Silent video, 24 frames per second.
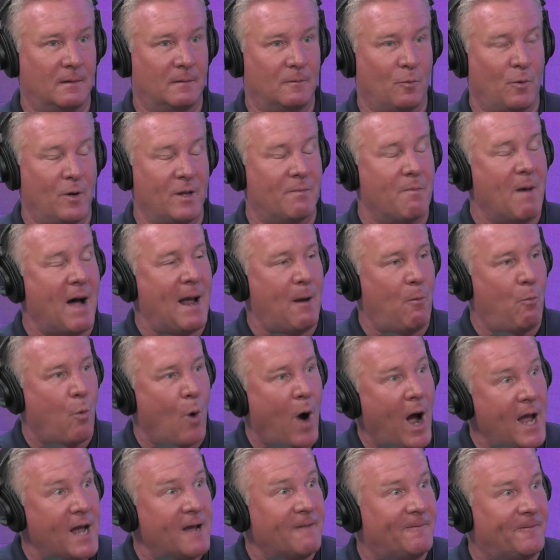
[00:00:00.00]
with my
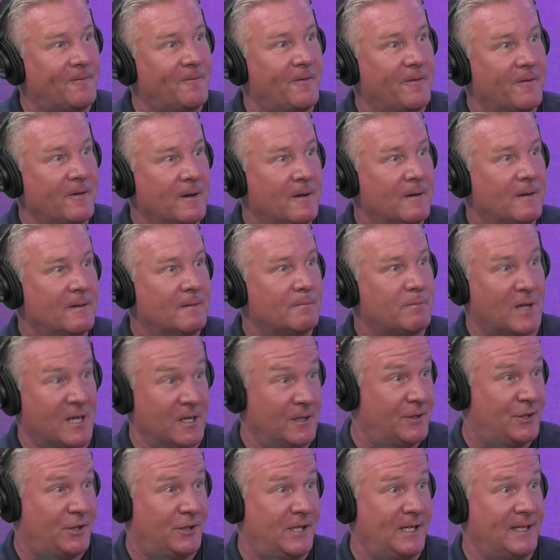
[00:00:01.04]
wife
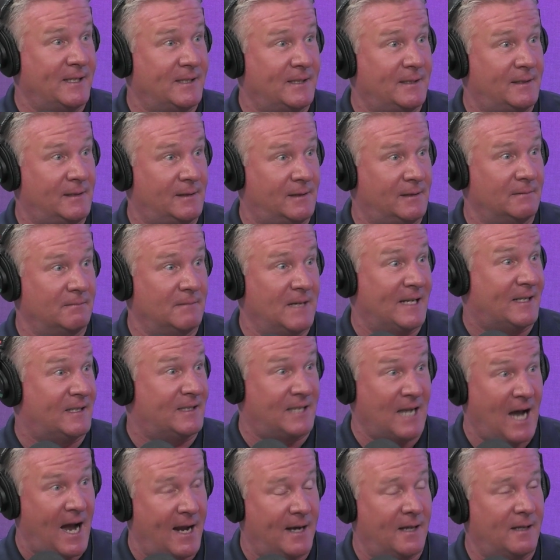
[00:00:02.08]
because she's
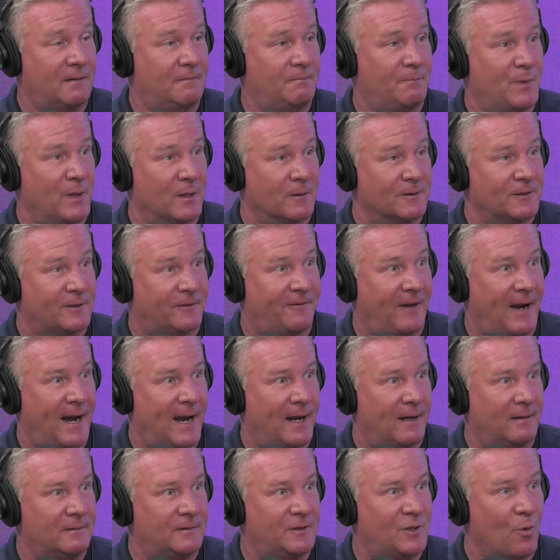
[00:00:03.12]
excited, Bills
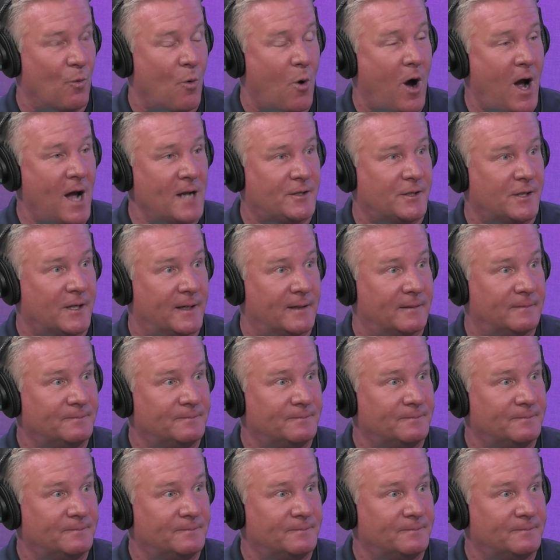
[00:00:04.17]
fan, to watch it.